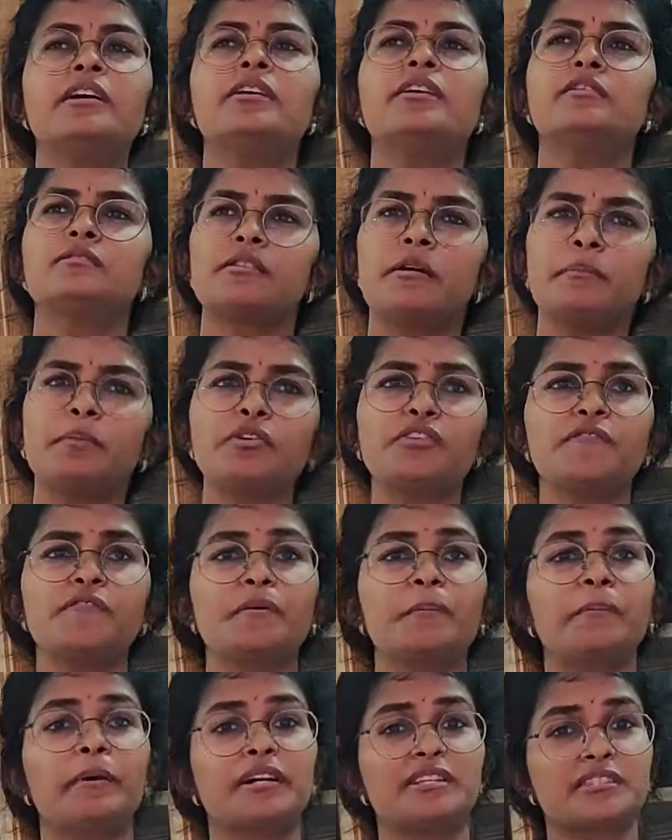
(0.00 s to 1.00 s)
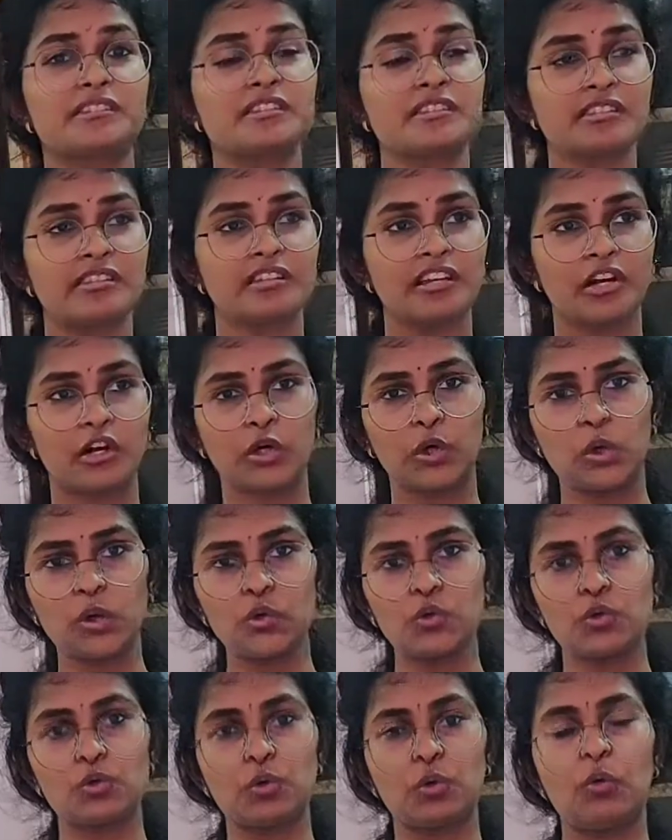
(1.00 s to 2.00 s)
Suppose if the person is in a
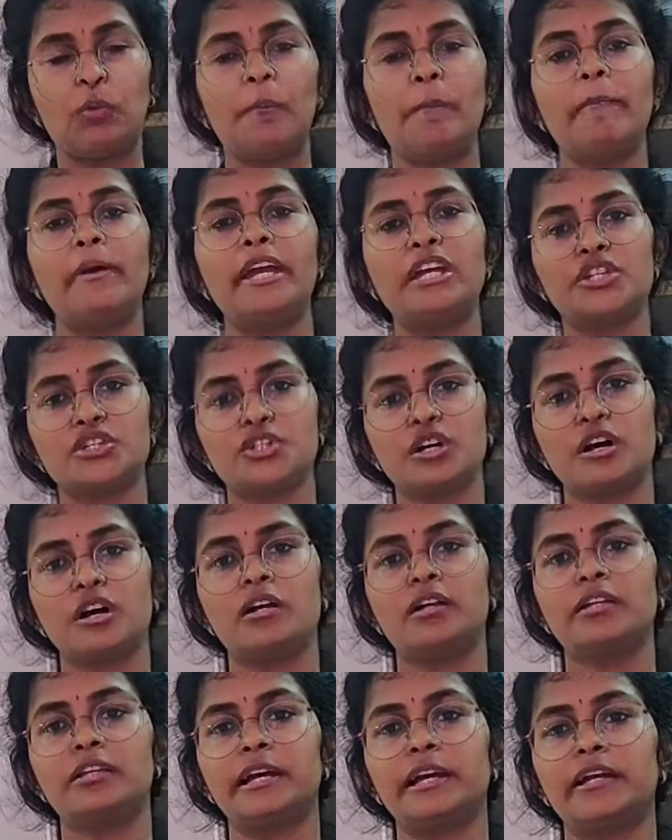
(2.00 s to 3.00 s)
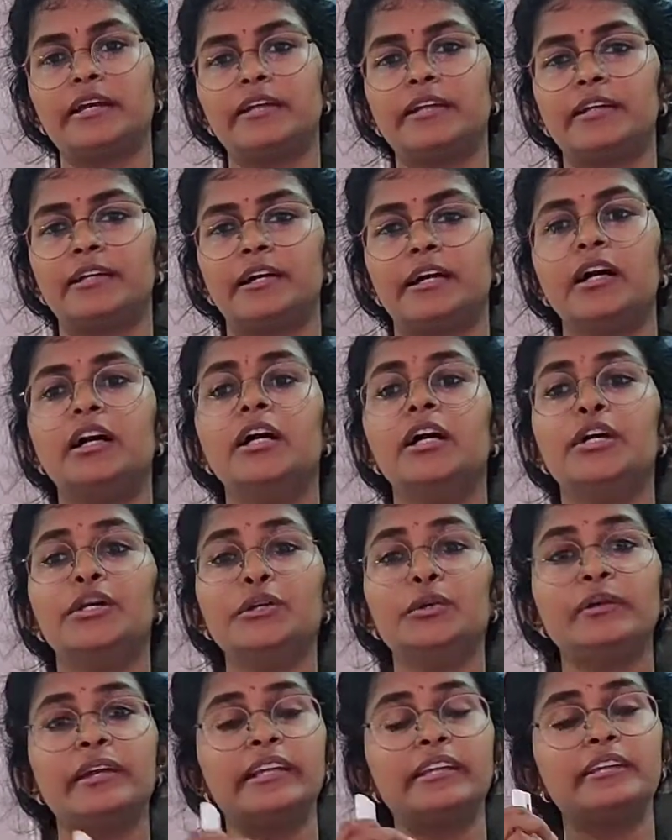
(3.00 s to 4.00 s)
closed room, make sure that you
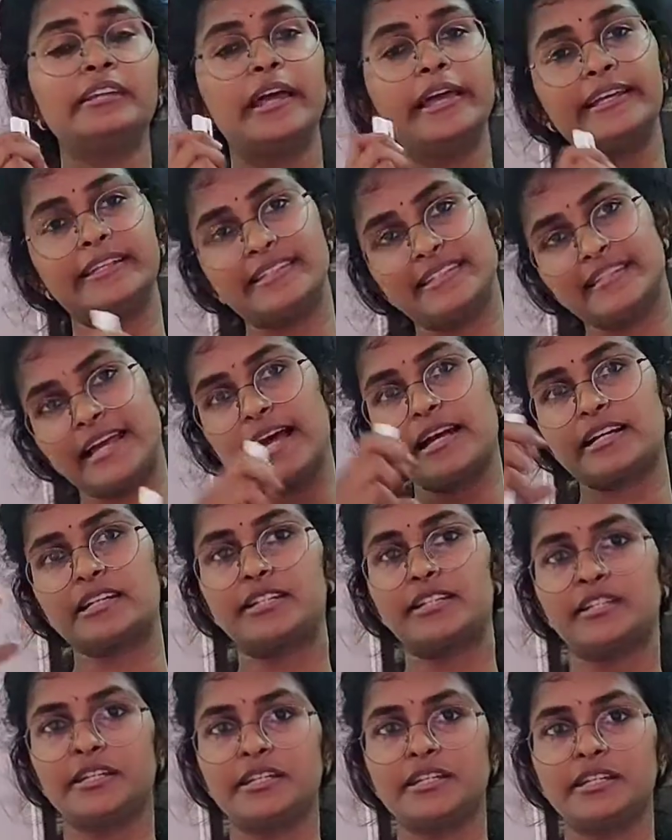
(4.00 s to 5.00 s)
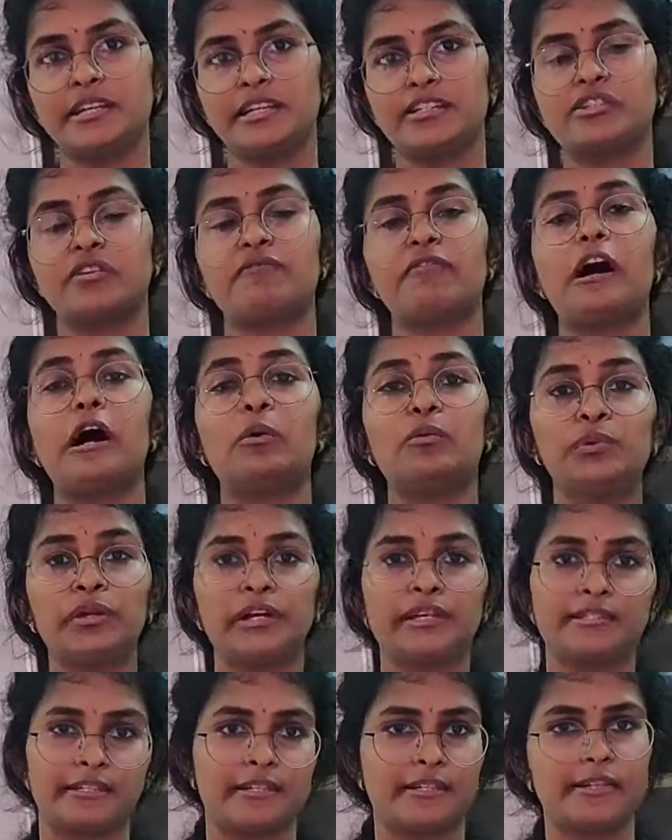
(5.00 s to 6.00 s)
get the exact details of how the
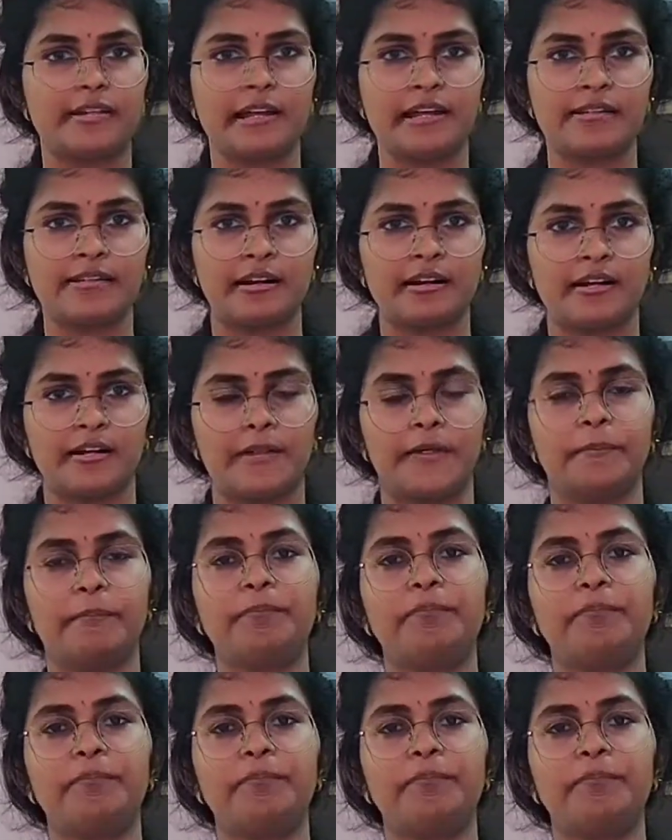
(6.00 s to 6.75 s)
incident has occurred.